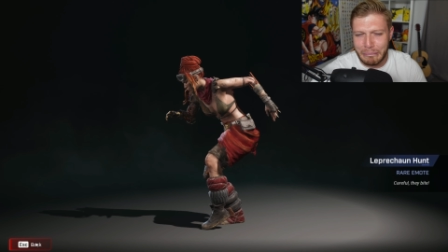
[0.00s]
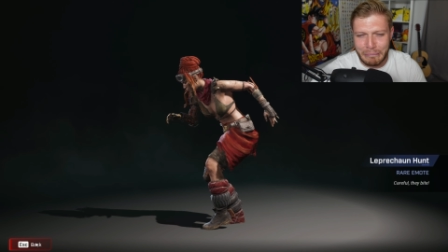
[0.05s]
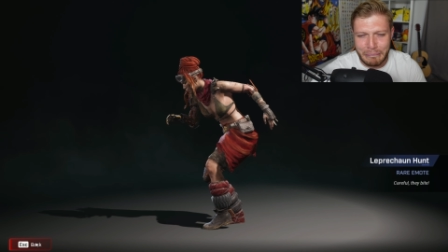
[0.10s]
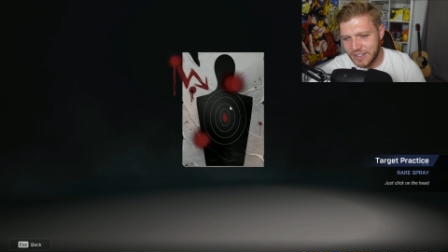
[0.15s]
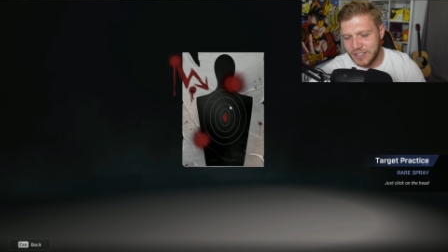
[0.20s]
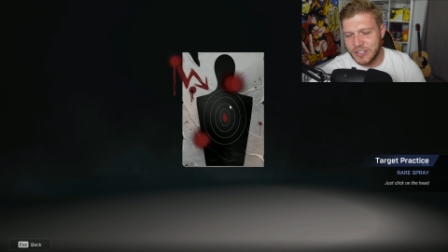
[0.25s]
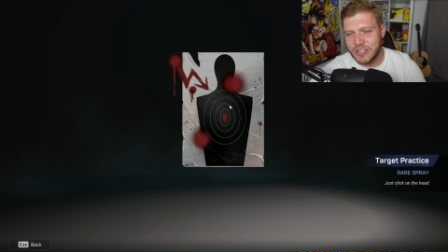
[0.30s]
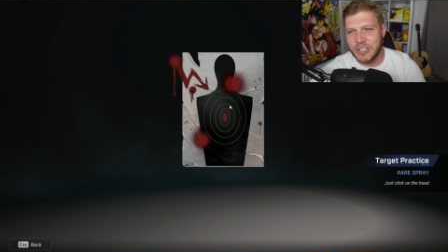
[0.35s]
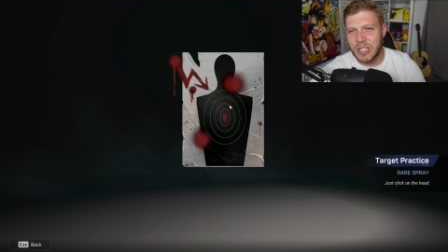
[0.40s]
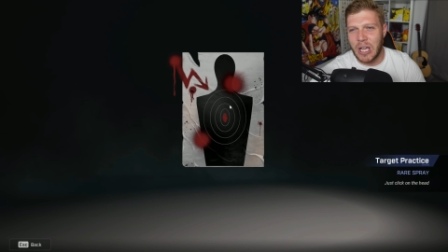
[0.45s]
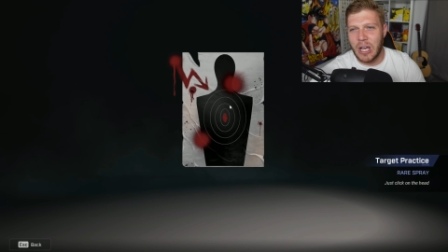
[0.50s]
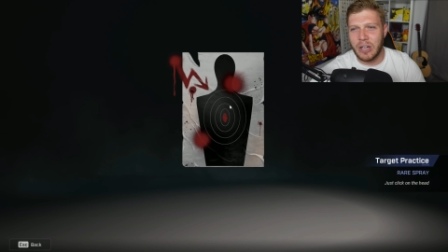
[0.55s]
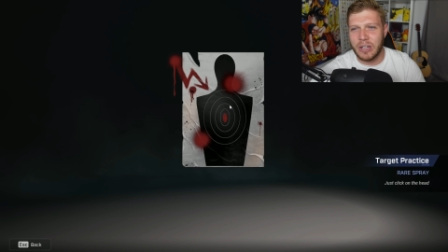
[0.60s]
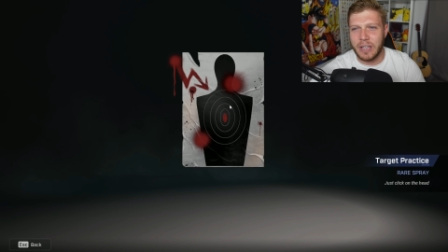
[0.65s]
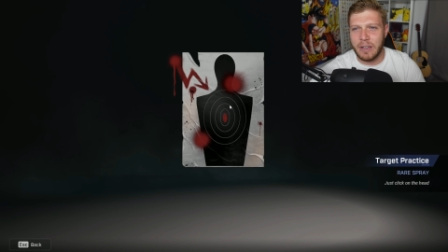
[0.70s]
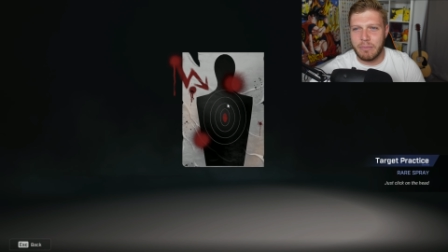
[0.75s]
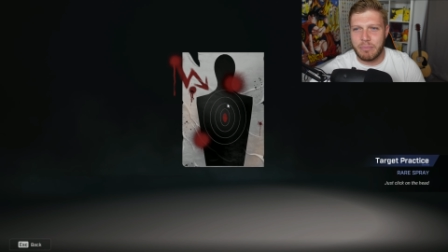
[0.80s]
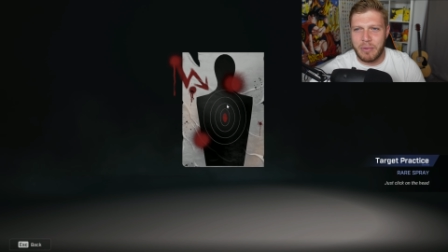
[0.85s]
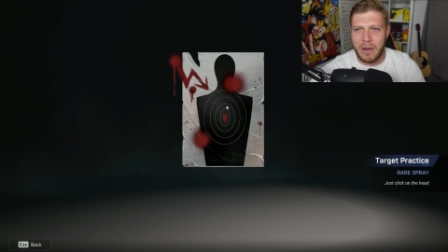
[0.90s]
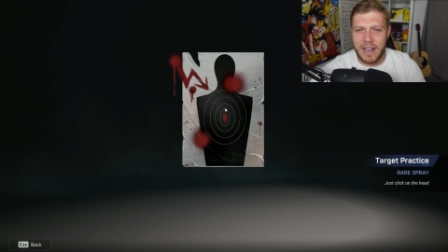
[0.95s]
and the
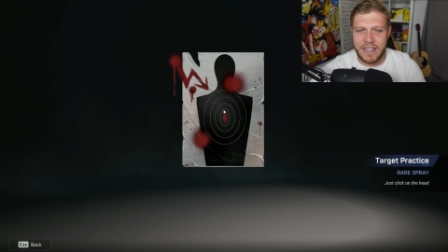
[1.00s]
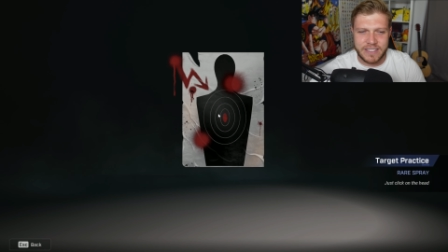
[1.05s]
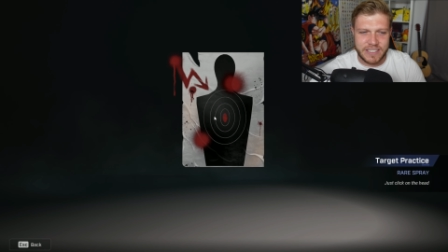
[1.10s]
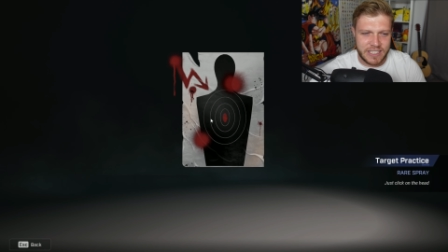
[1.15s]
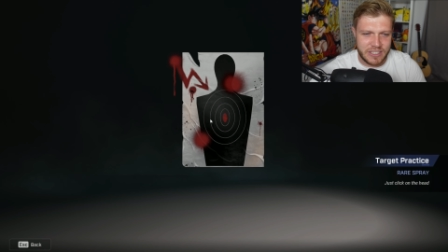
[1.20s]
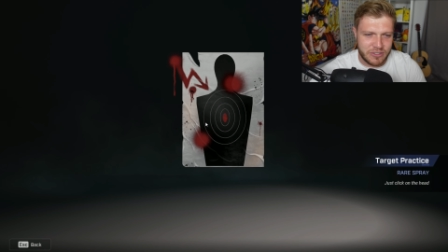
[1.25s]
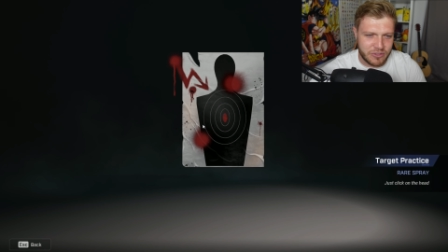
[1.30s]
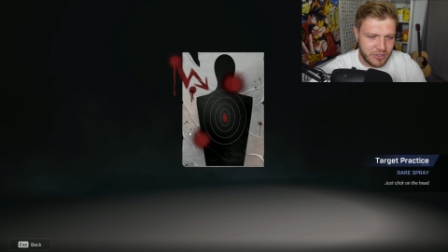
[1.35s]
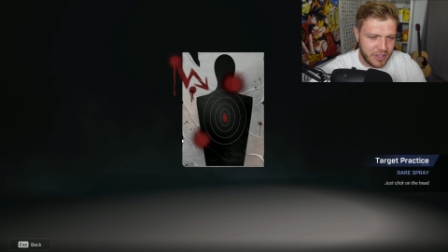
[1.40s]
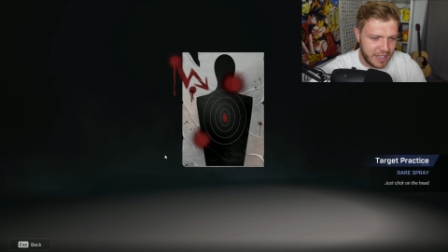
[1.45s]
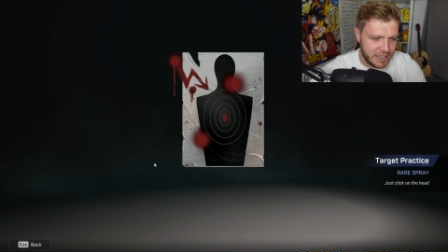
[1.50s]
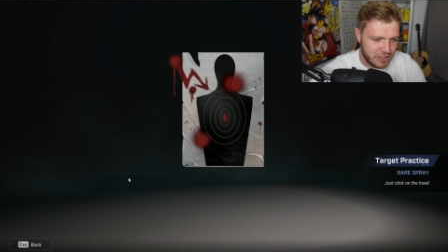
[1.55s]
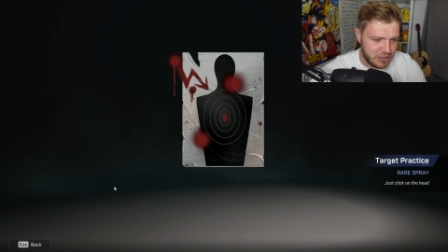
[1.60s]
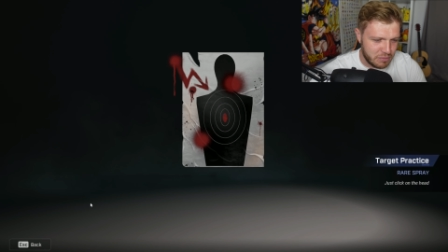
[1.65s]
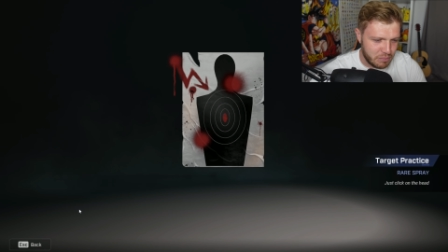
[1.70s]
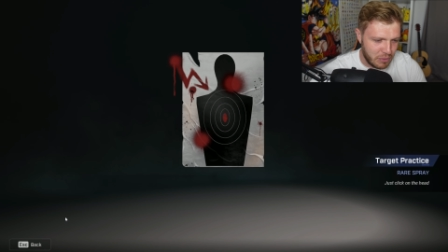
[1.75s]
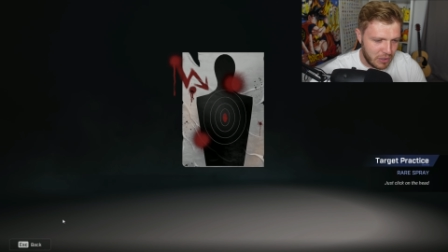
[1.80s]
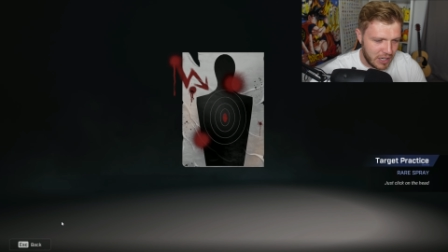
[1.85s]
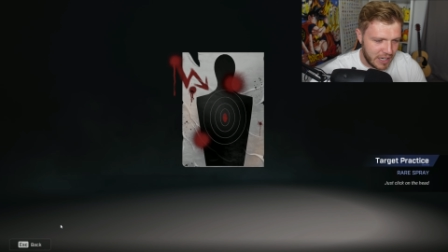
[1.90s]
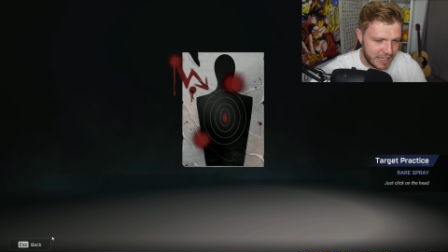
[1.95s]
target practice rare
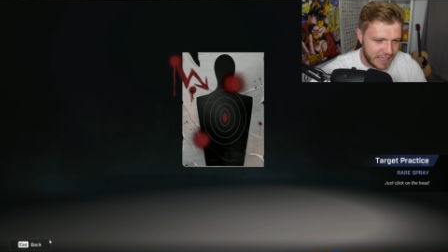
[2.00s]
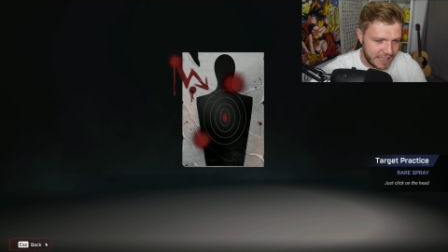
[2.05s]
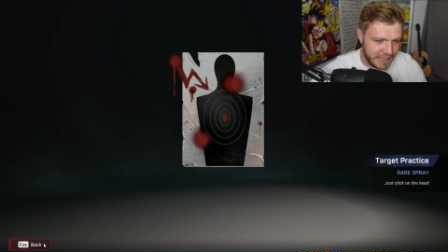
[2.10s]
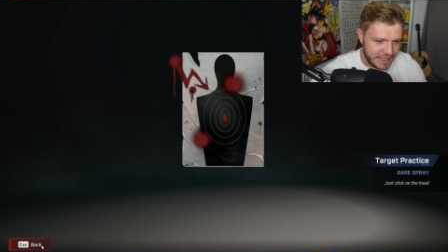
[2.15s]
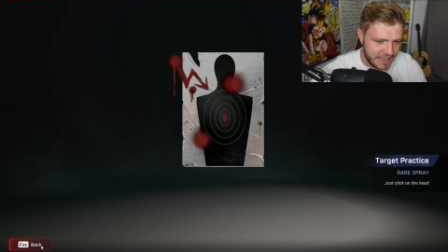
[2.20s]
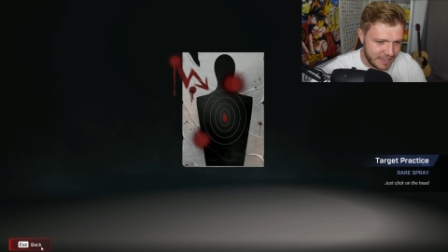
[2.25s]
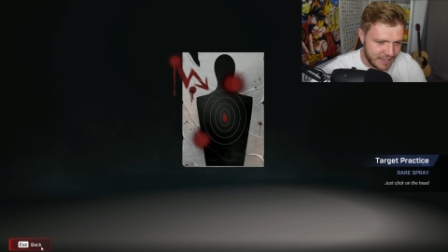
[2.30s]
spray.